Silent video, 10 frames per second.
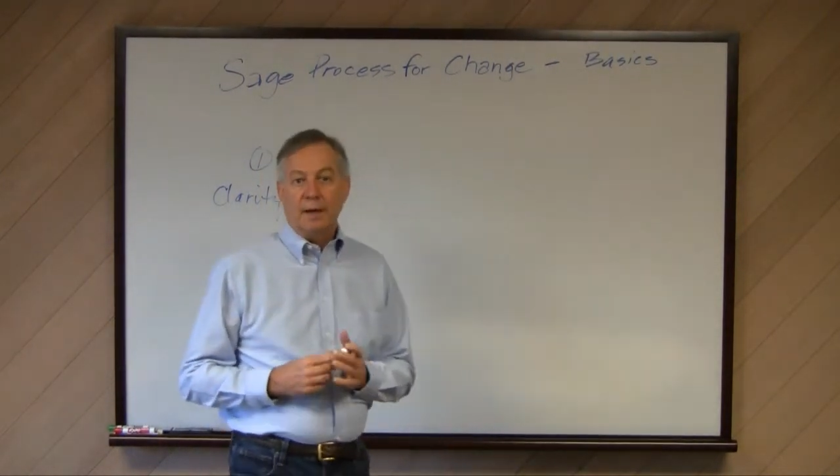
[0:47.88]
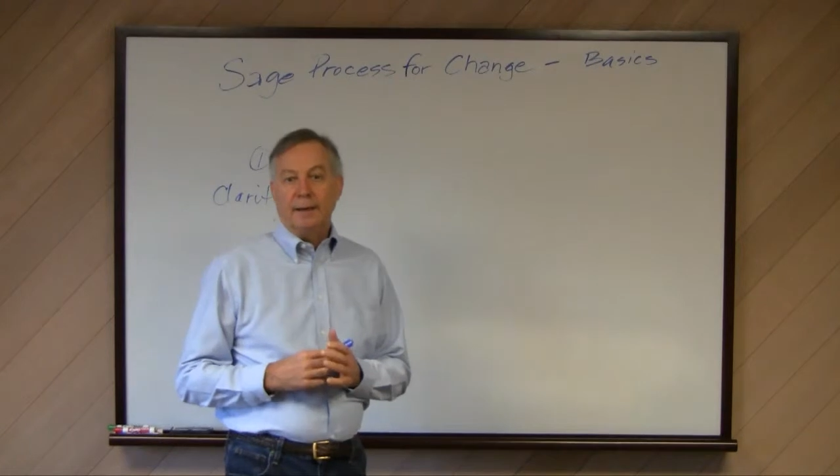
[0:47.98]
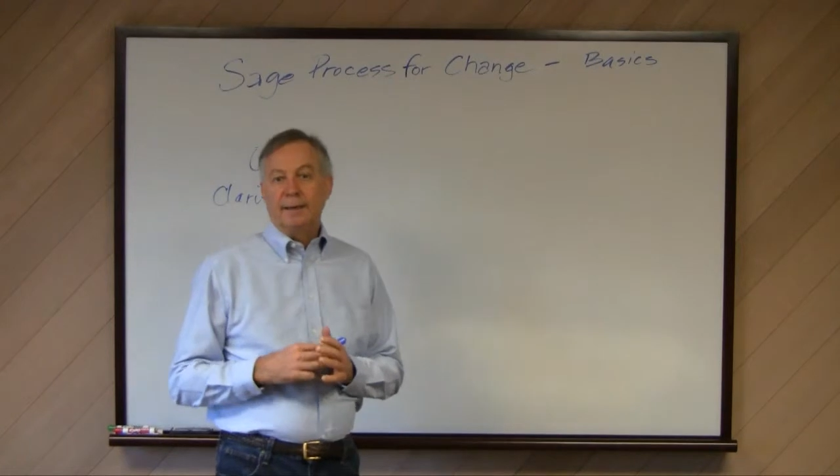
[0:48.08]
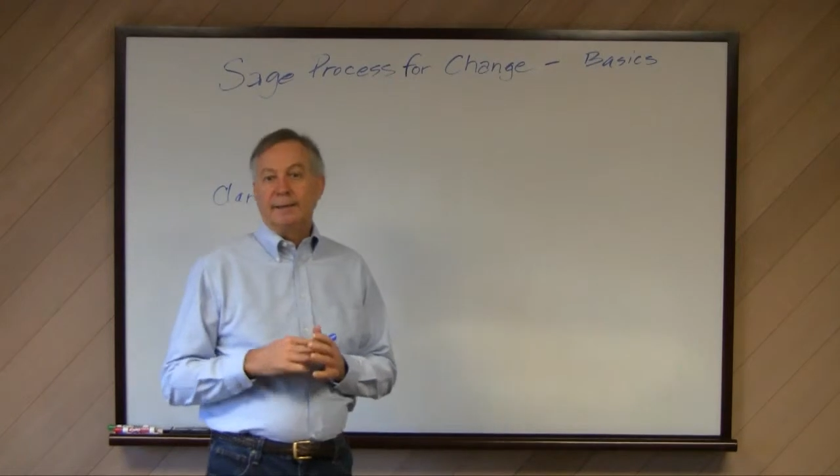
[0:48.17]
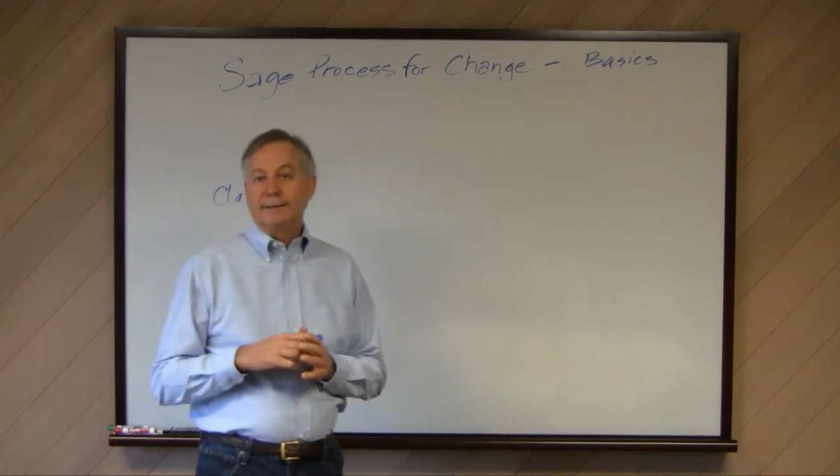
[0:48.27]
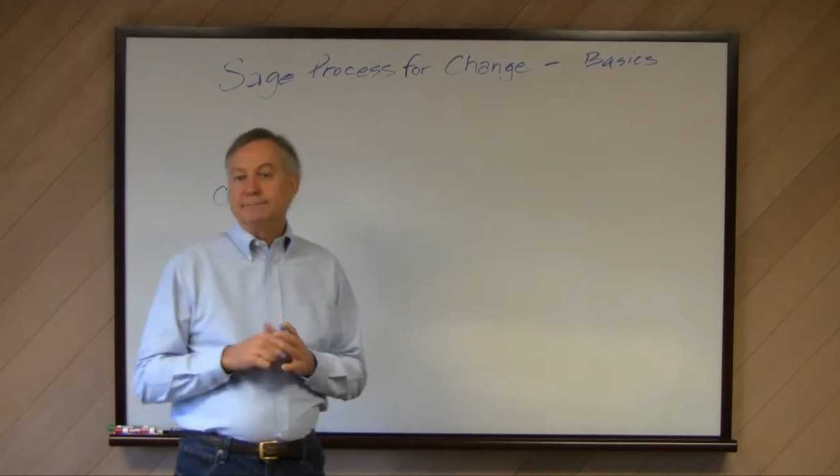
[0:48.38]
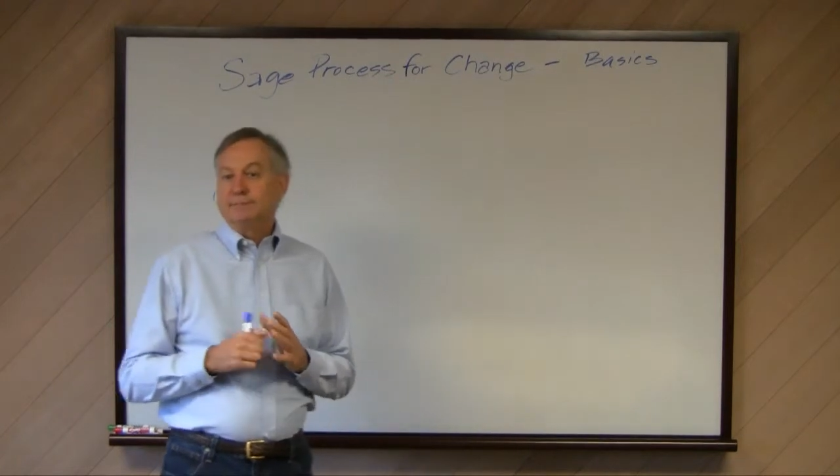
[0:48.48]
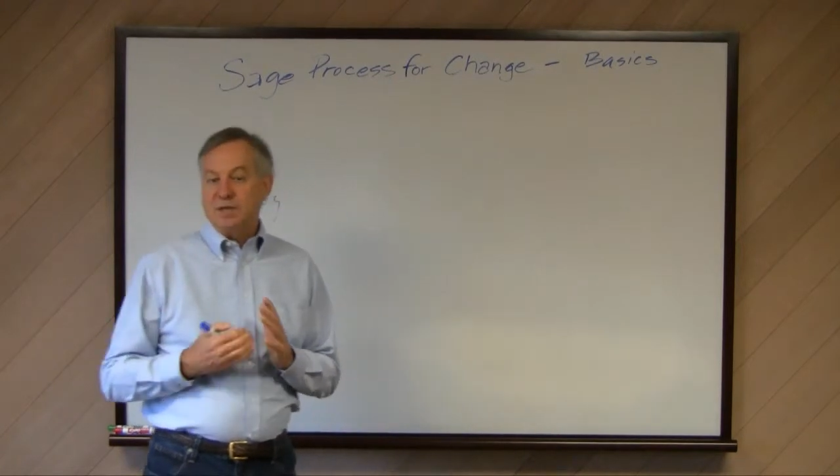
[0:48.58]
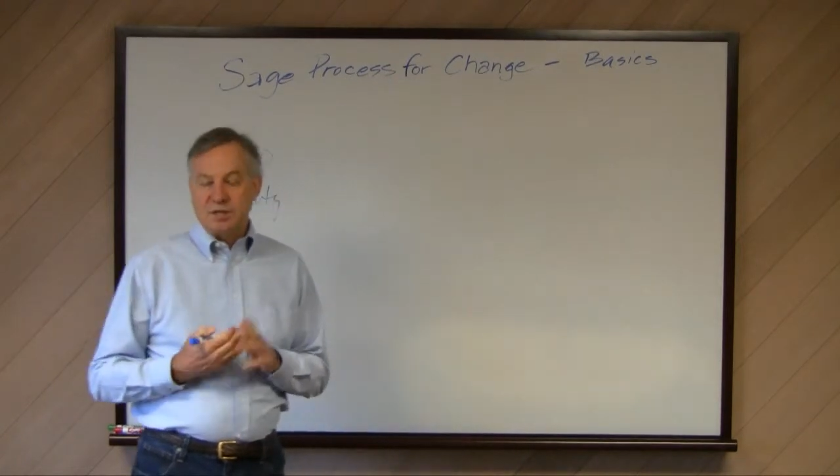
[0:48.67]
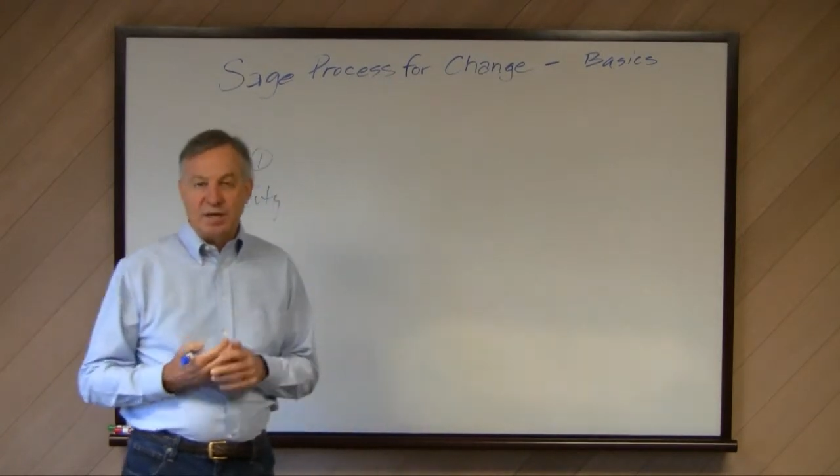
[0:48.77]

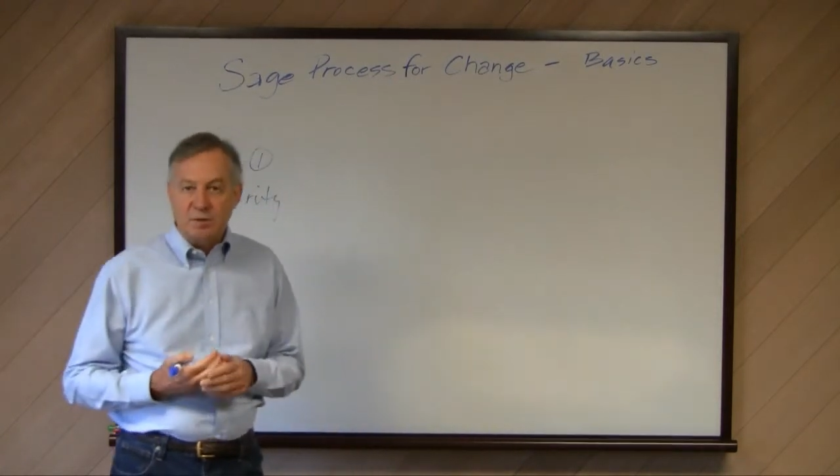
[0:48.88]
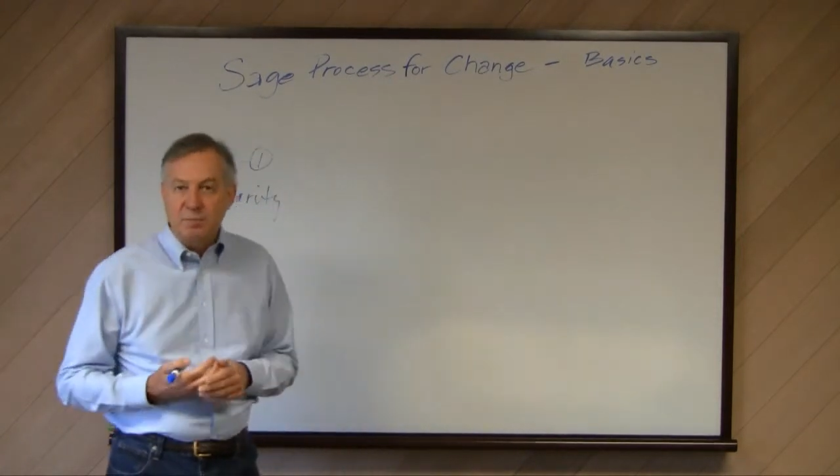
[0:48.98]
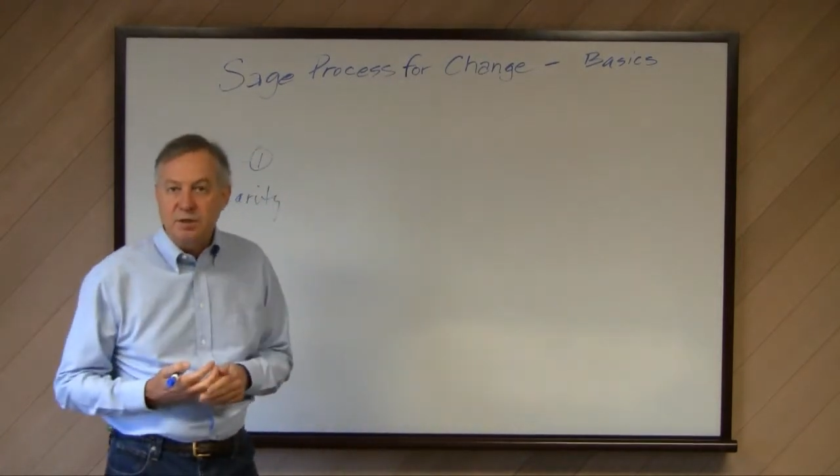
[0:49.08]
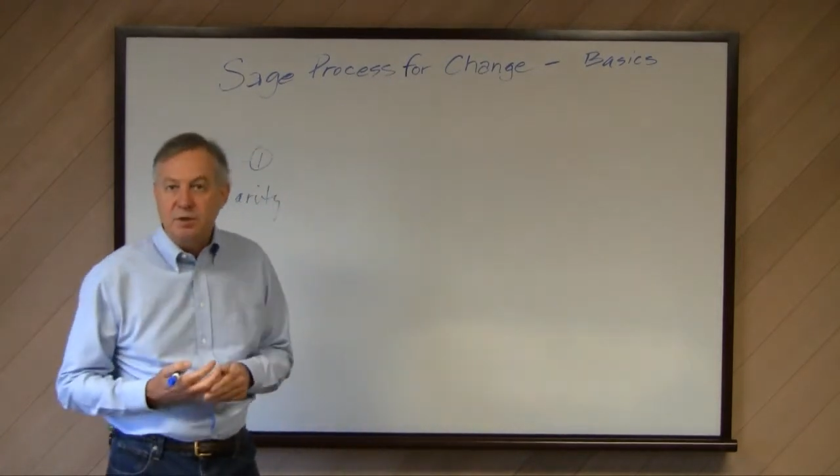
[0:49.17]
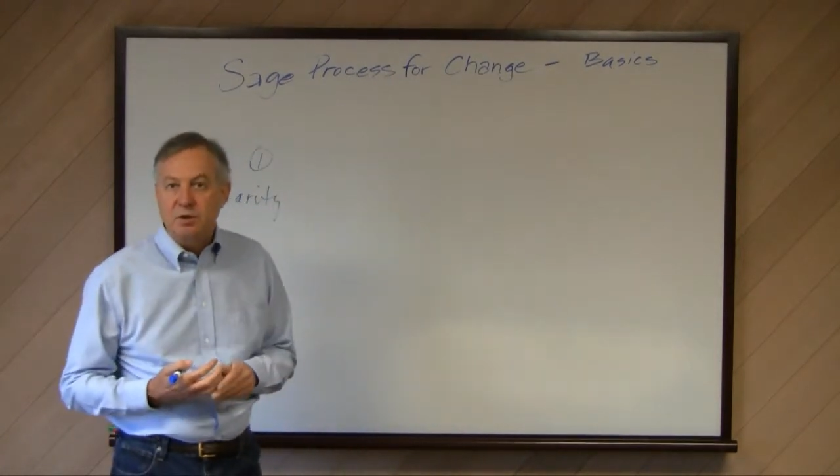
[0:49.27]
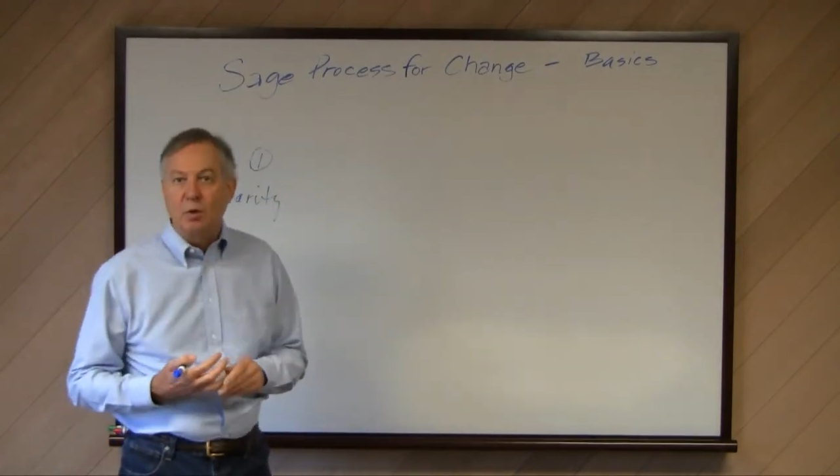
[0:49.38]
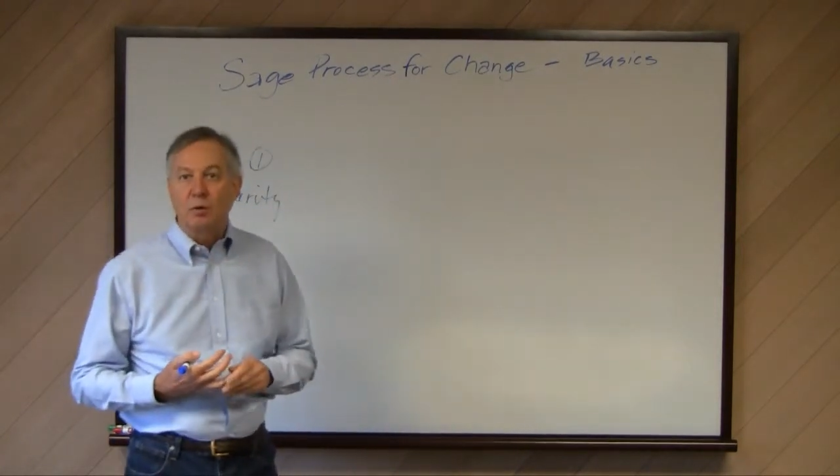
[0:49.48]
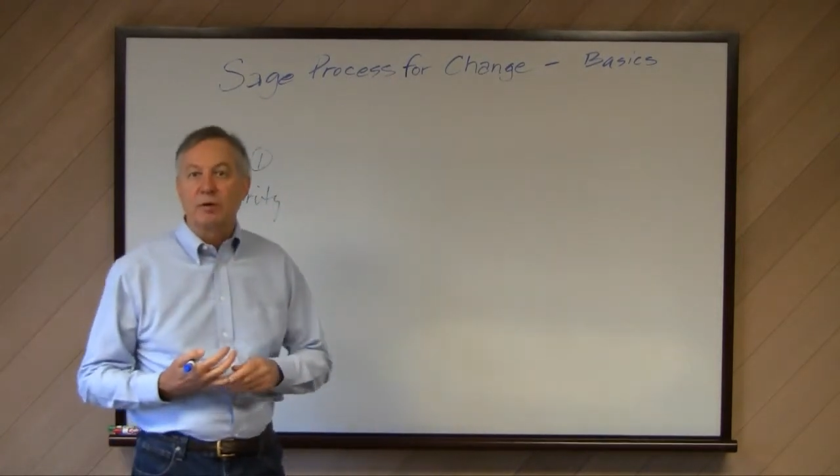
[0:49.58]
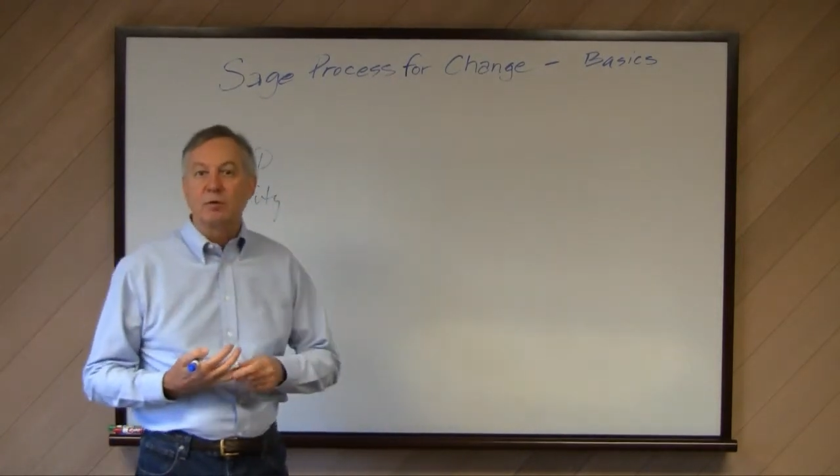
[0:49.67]
um, assessments or